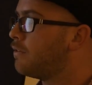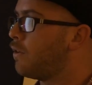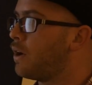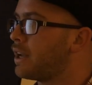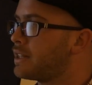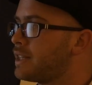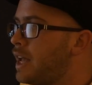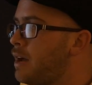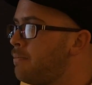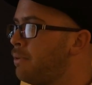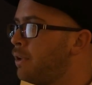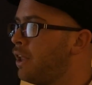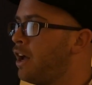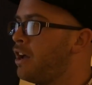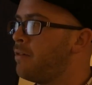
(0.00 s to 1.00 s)
For an
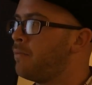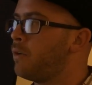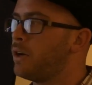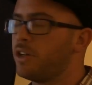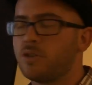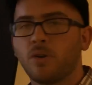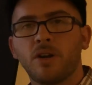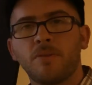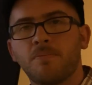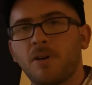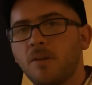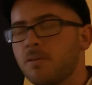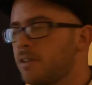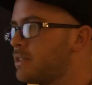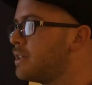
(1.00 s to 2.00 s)
example, I am going to join
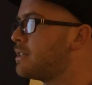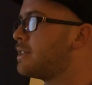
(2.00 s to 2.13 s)
Publicis